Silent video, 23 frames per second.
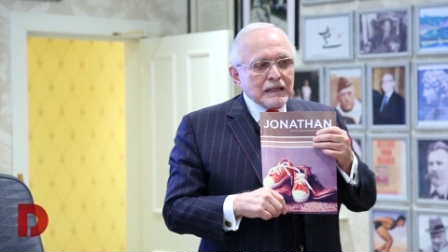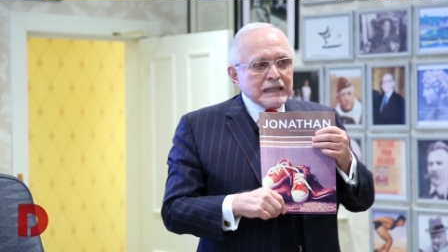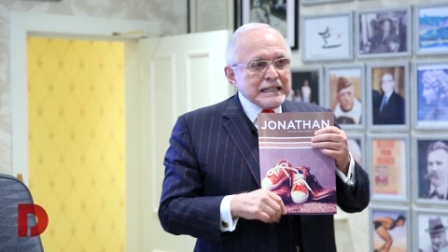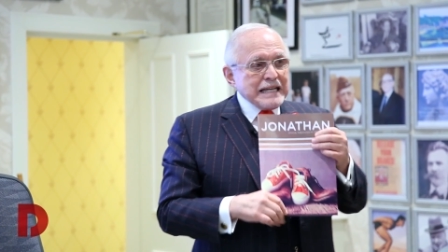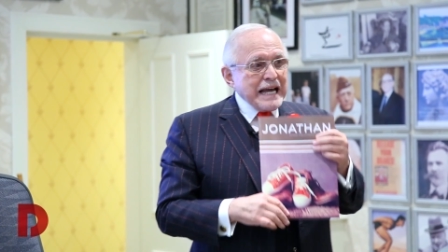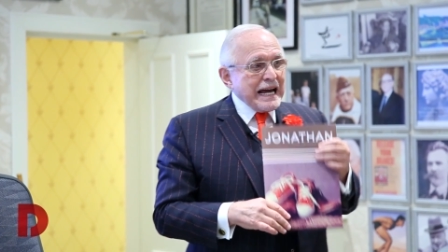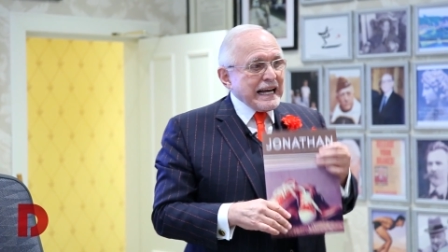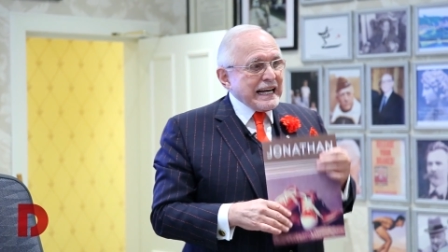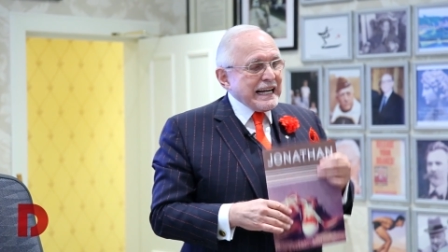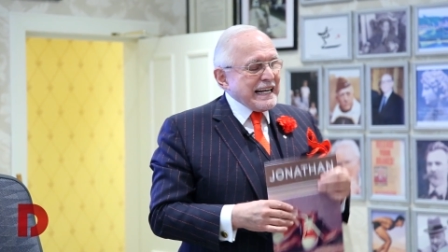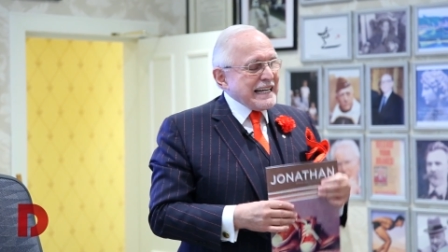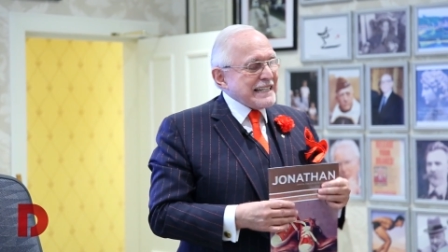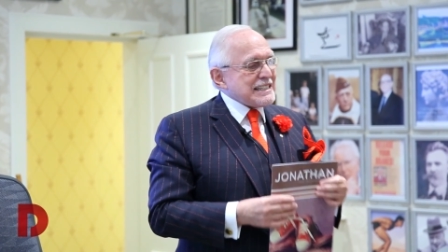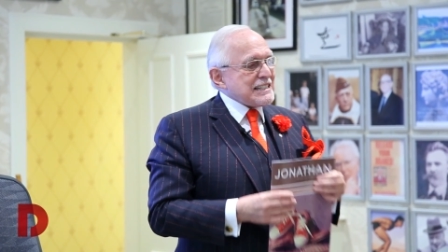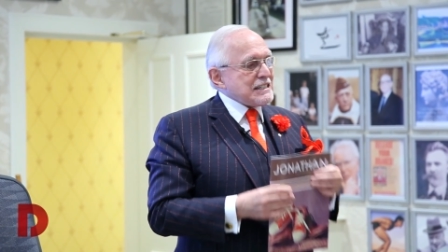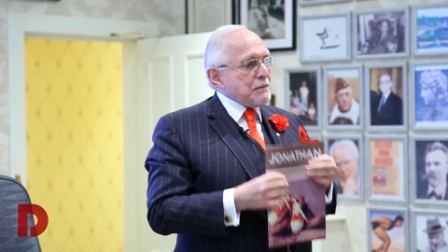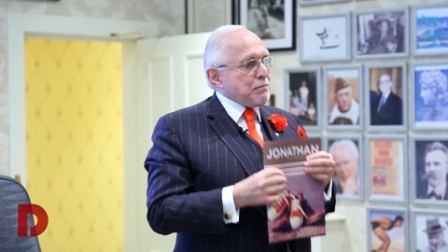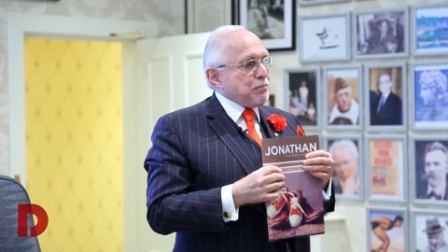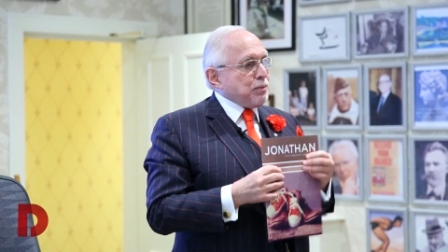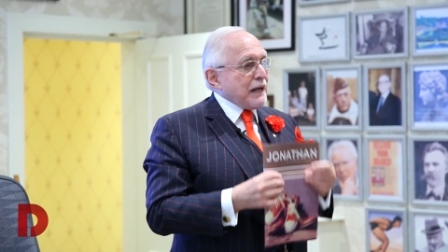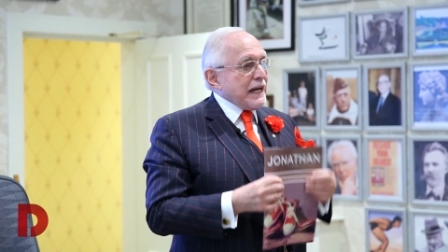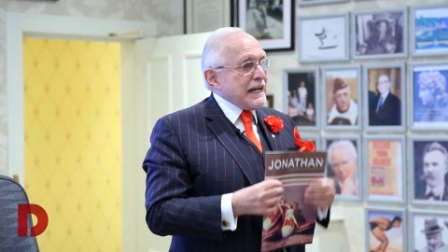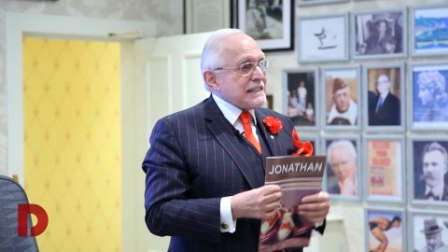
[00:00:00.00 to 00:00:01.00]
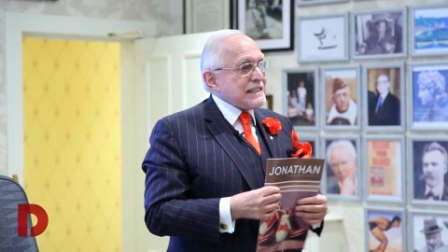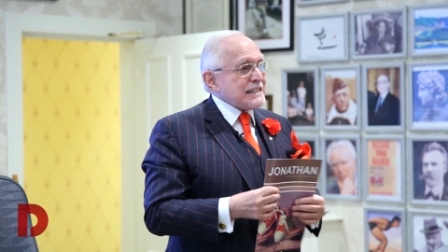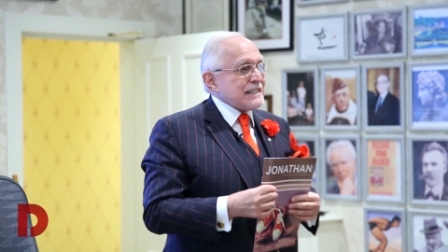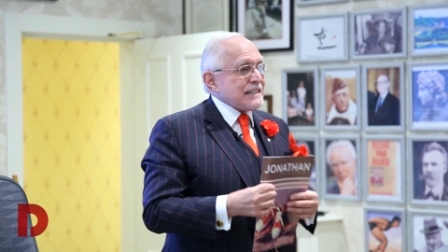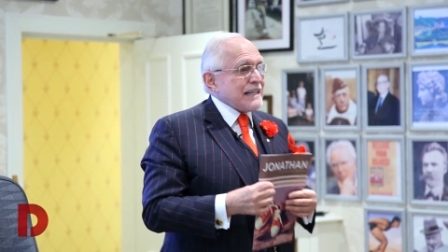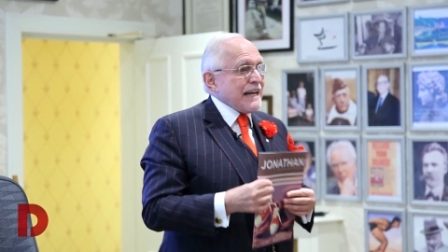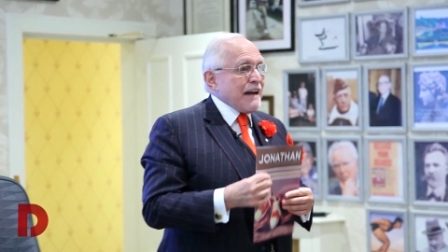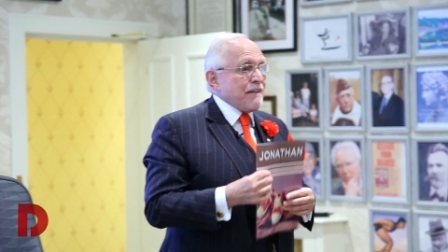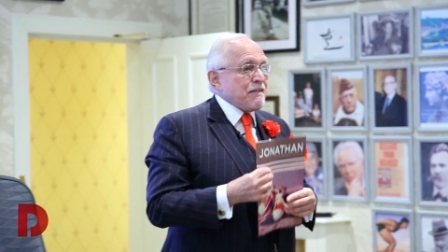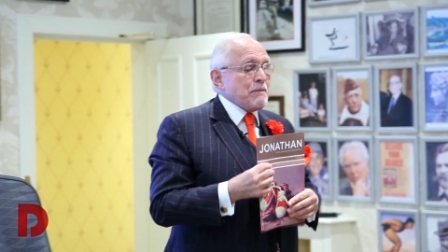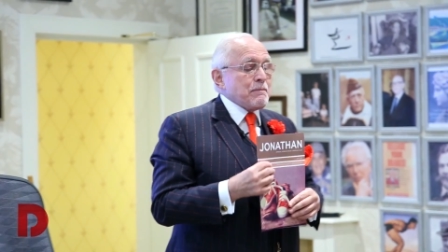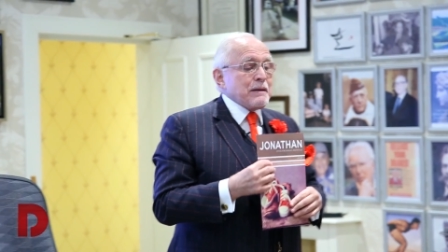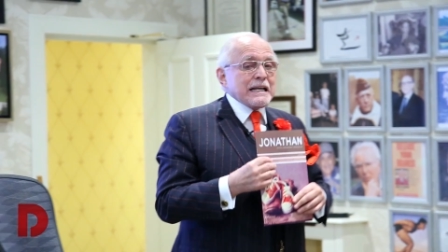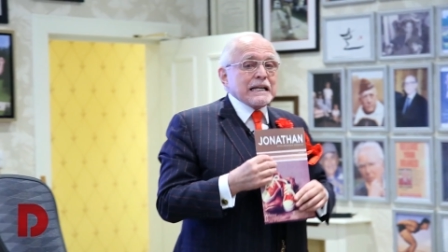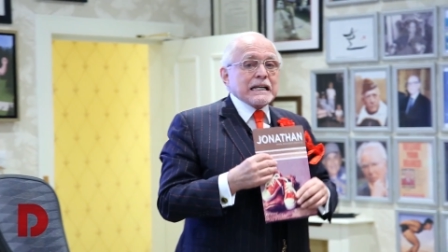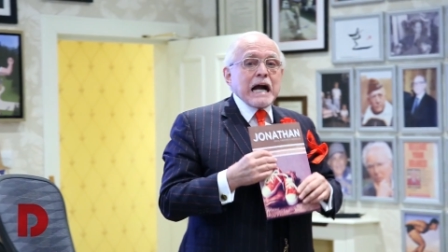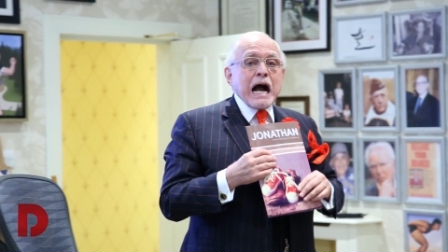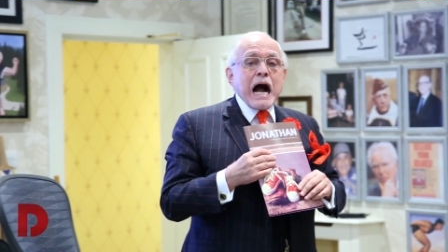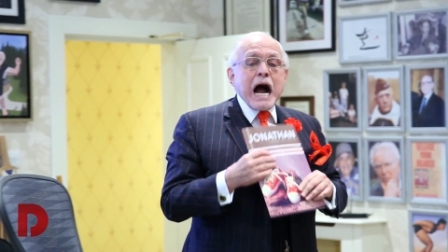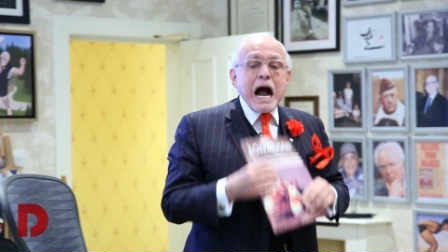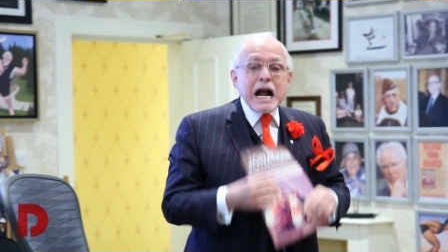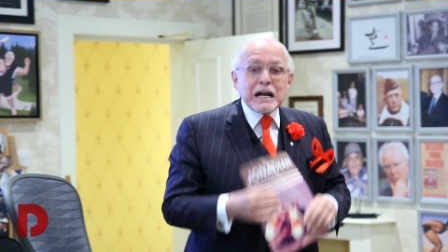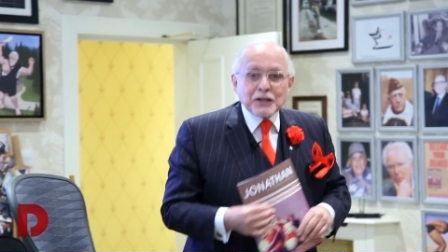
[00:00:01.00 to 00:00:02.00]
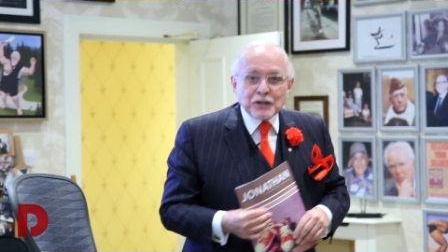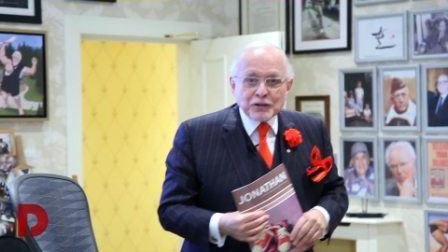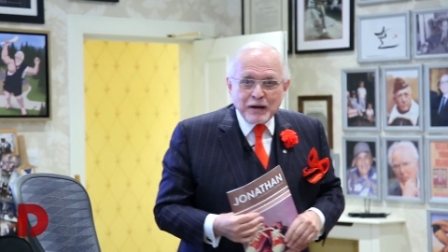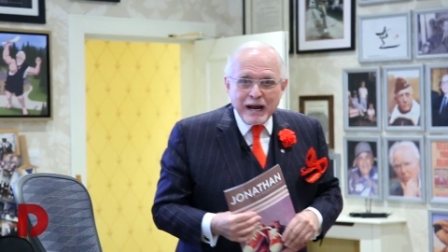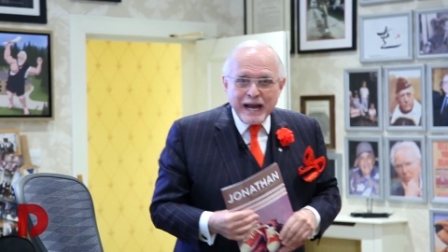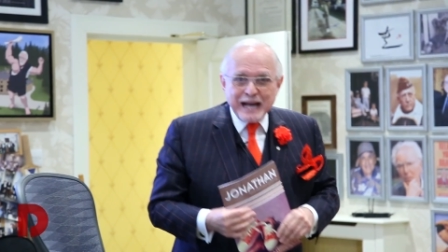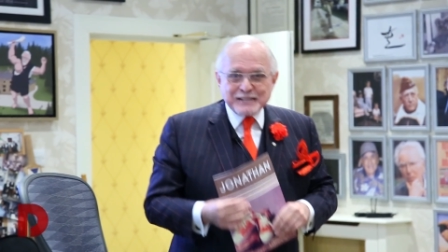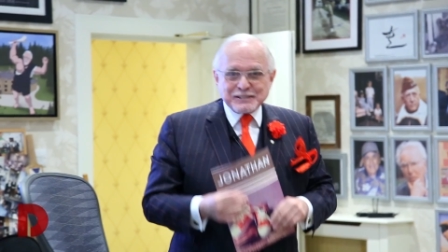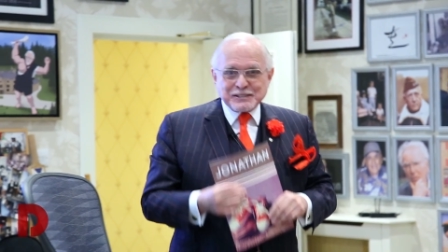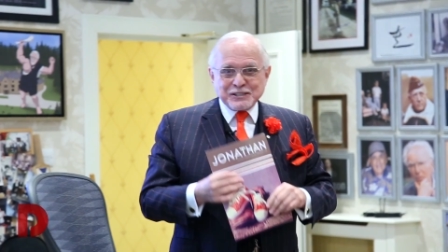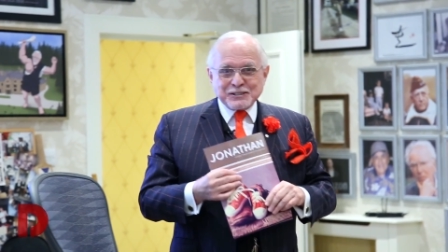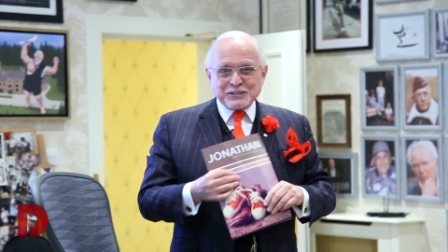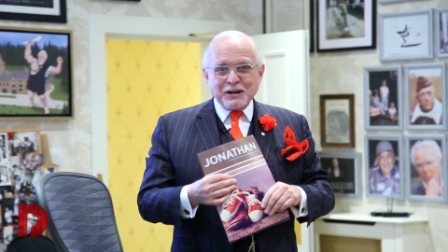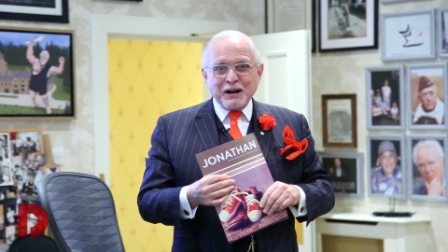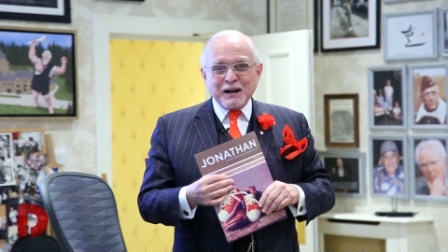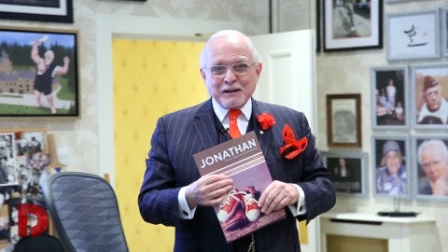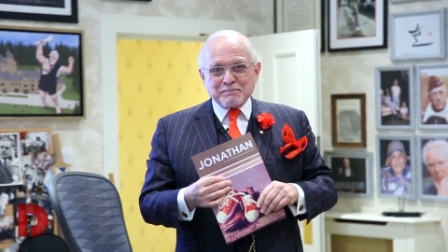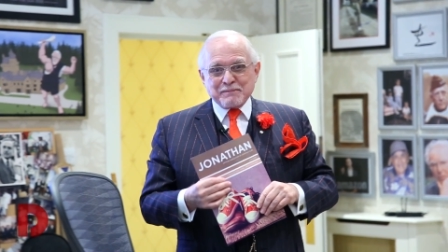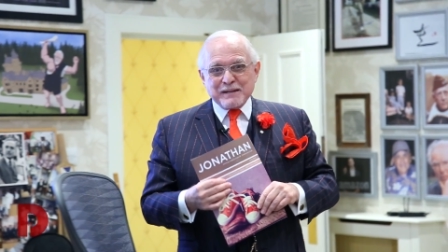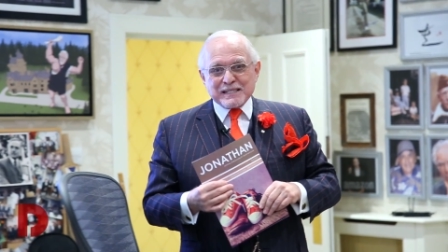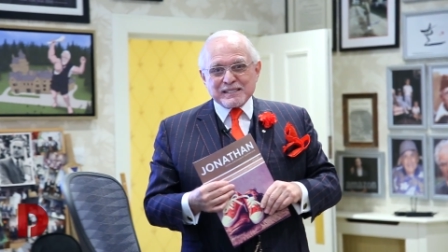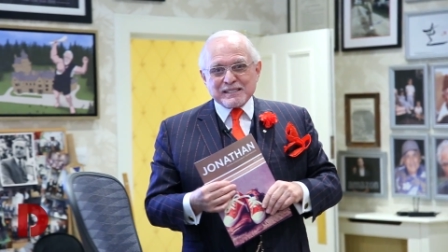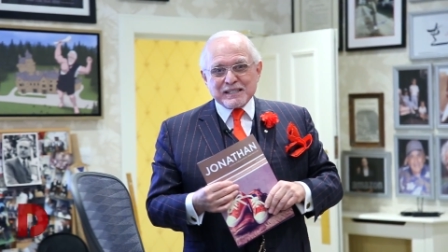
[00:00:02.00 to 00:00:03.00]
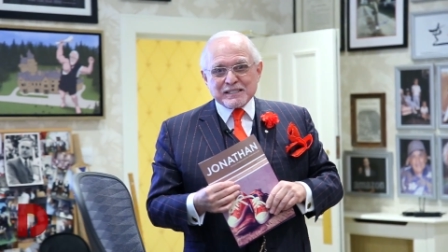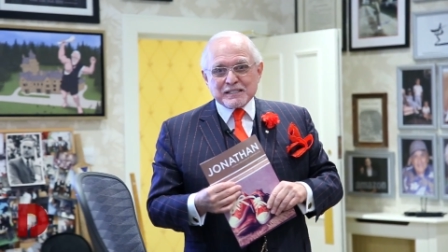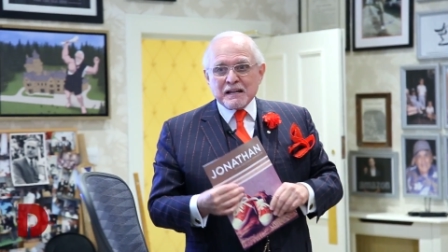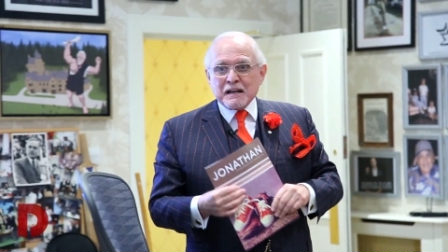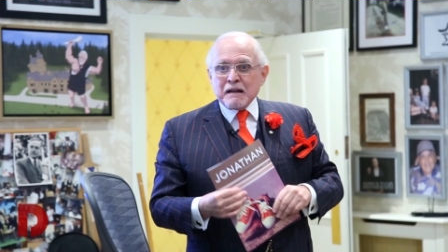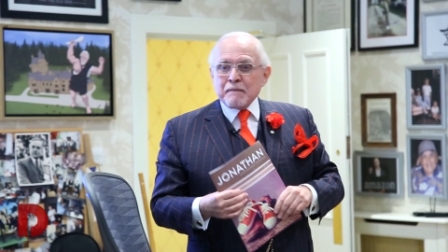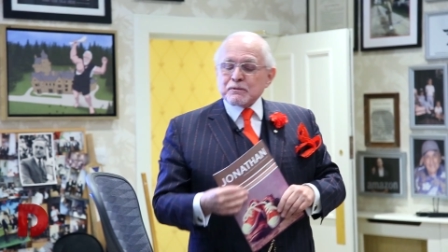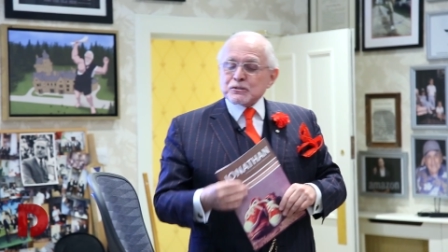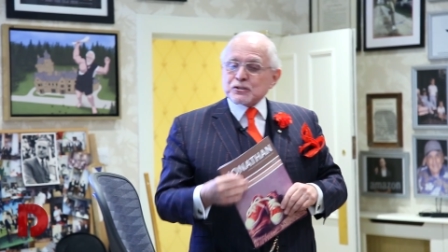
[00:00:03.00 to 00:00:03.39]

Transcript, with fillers: Yet it's the place that everybody congregates to talk business.